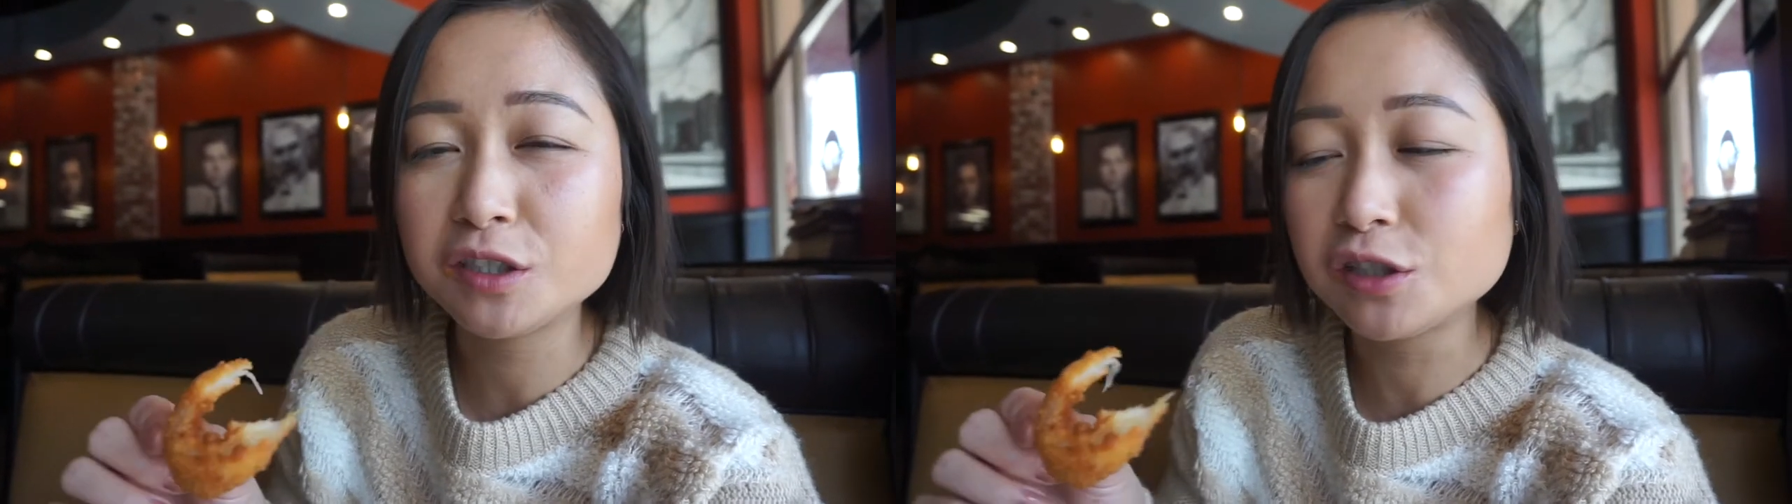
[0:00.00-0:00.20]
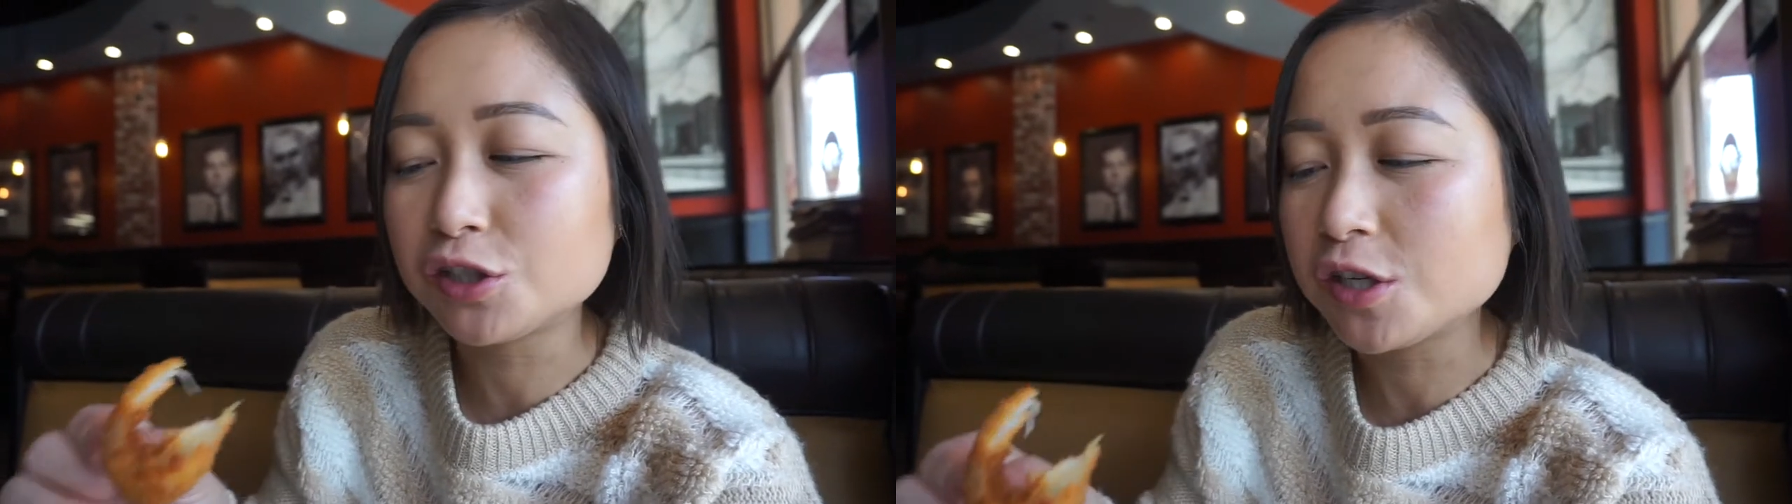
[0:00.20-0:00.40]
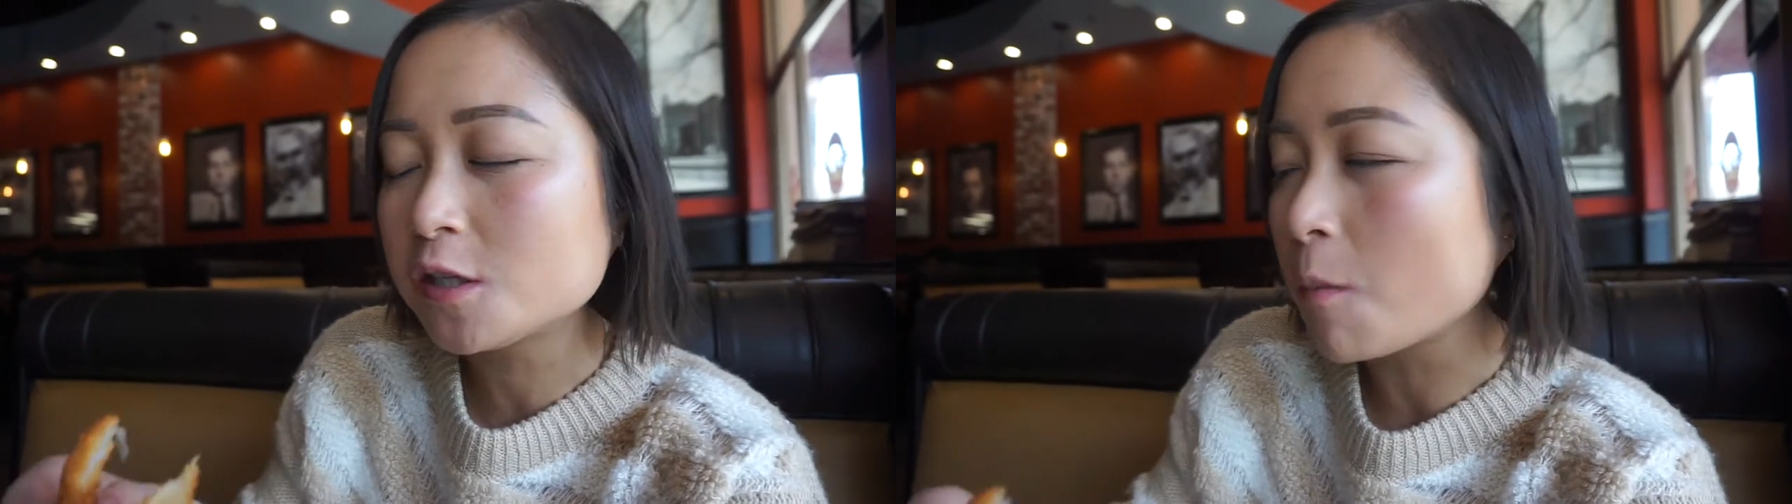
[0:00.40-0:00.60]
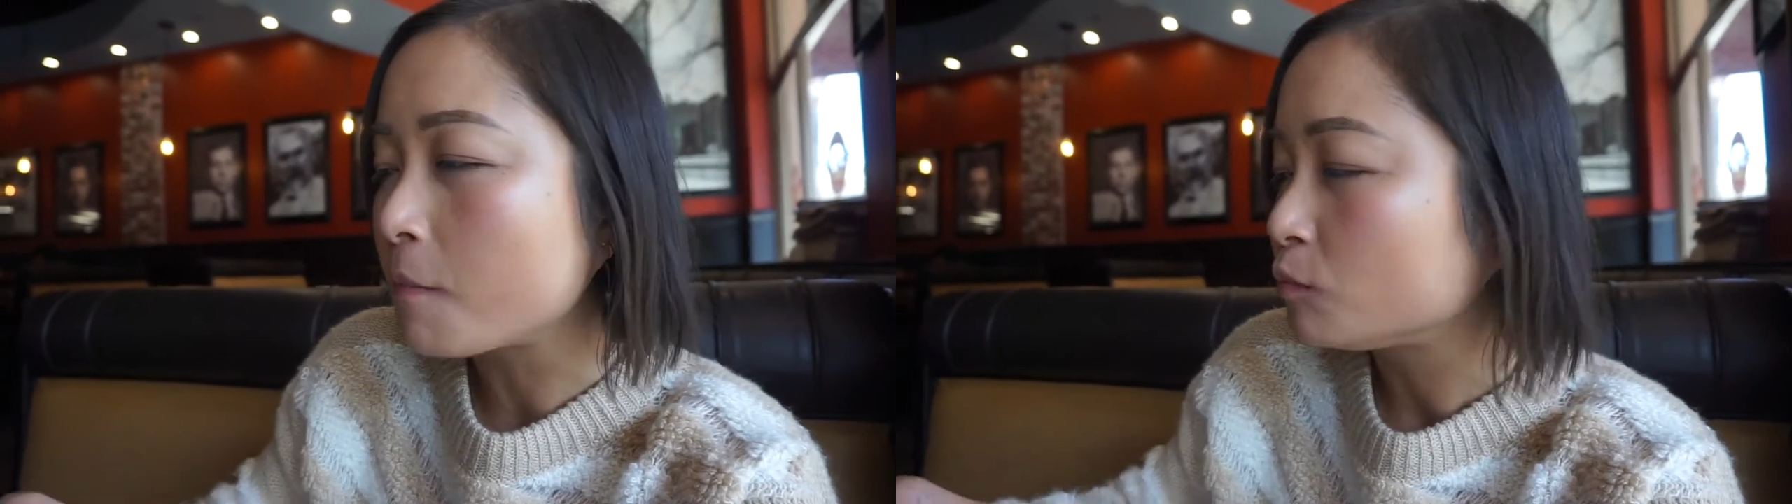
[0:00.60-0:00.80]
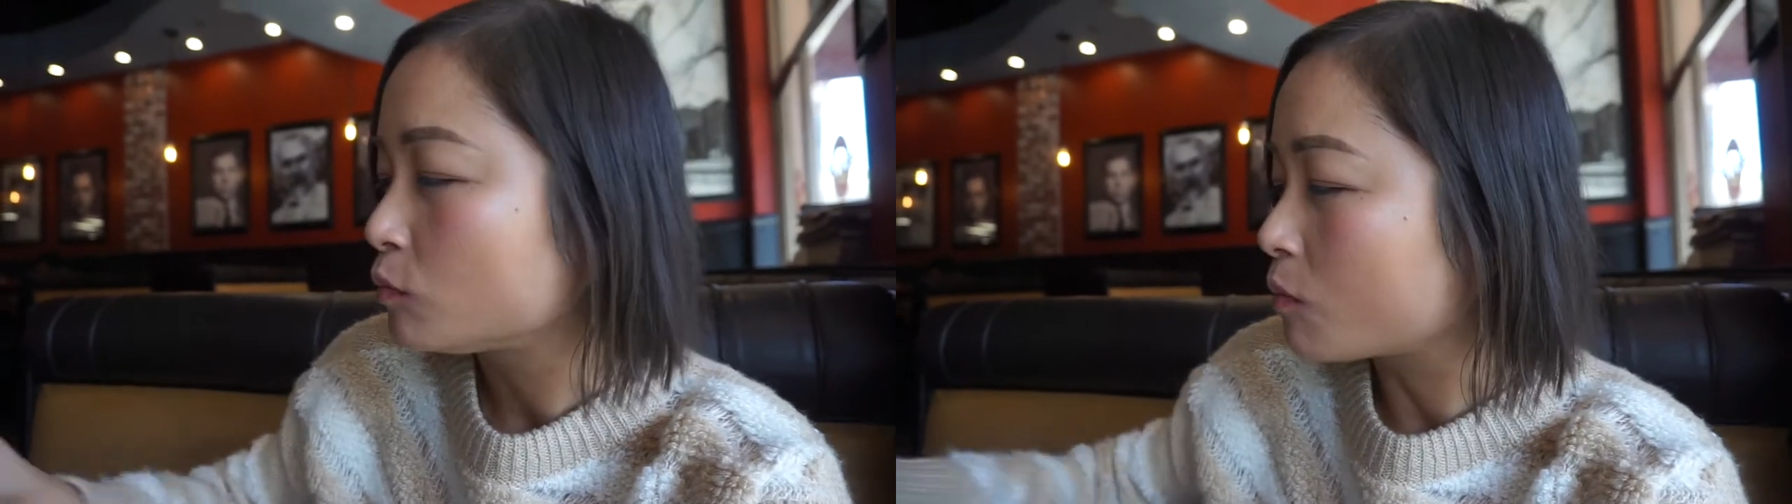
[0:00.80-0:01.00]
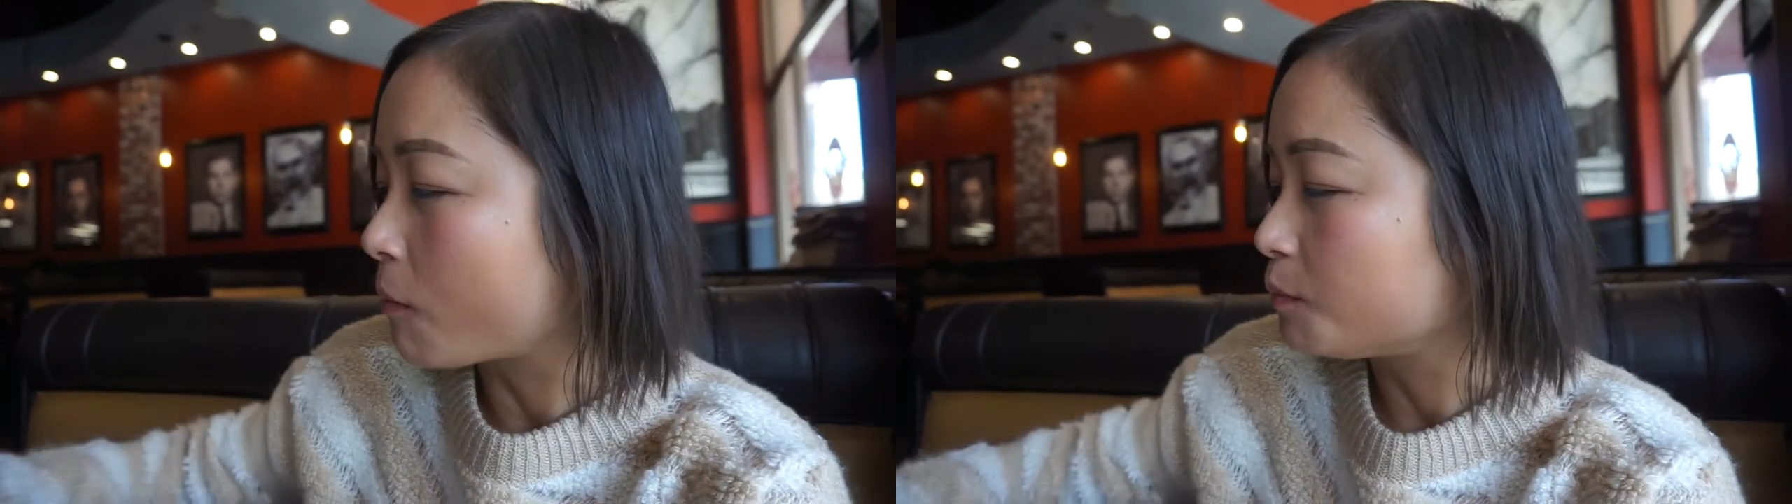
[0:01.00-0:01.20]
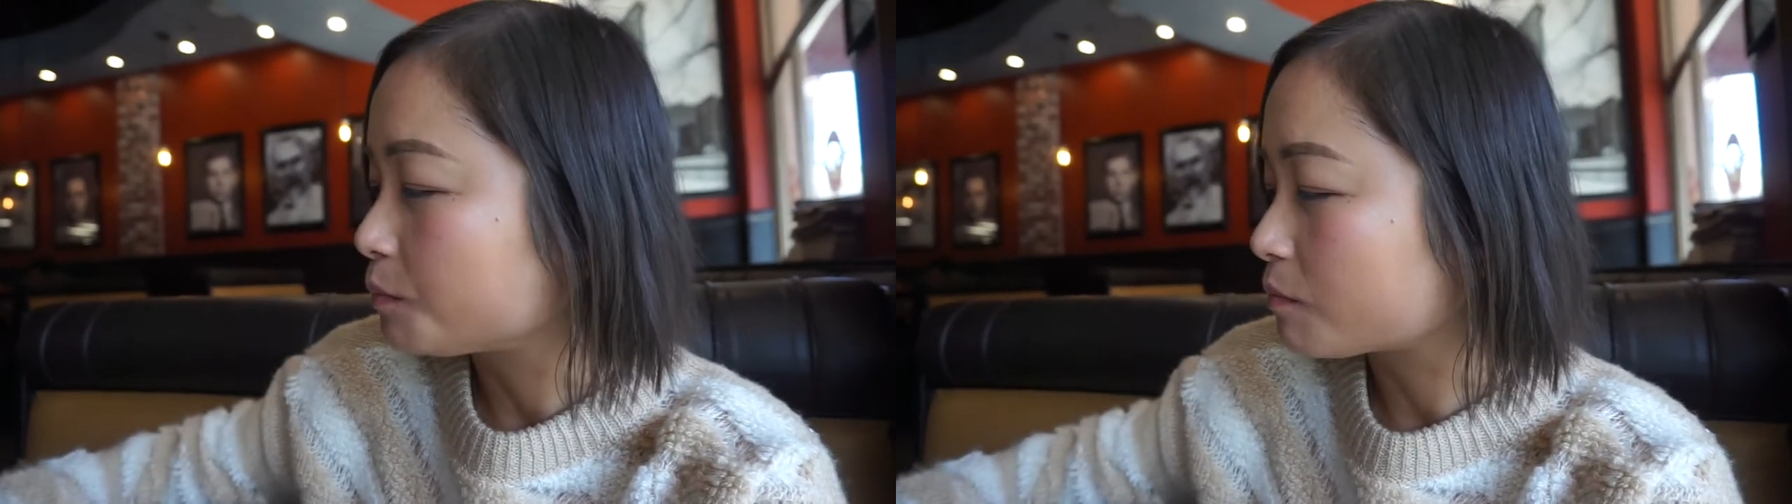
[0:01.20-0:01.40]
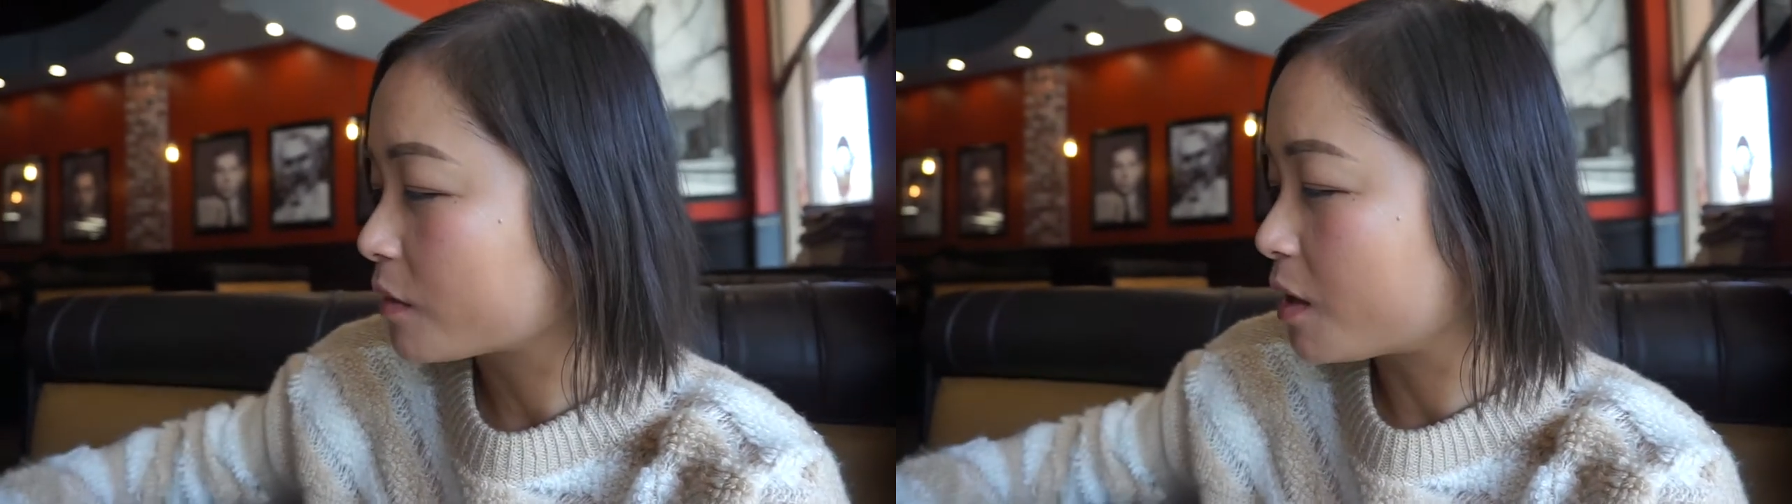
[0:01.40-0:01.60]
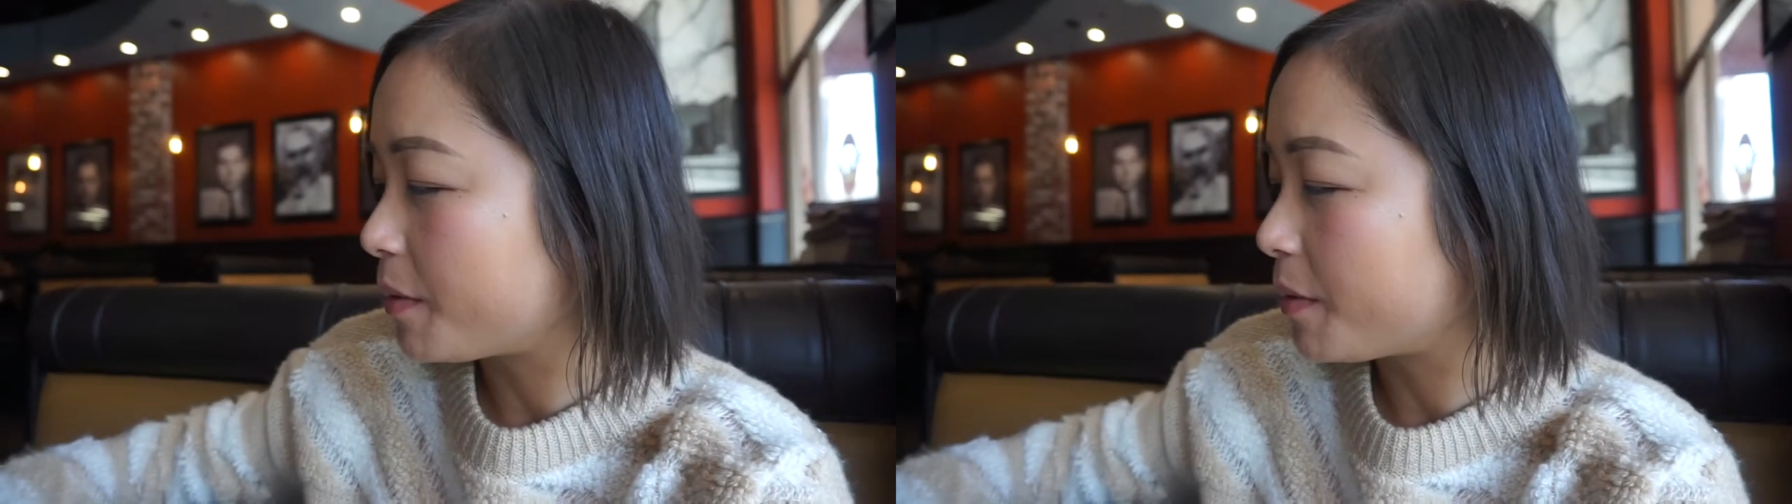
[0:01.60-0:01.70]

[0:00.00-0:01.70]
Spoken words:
delicious. Dip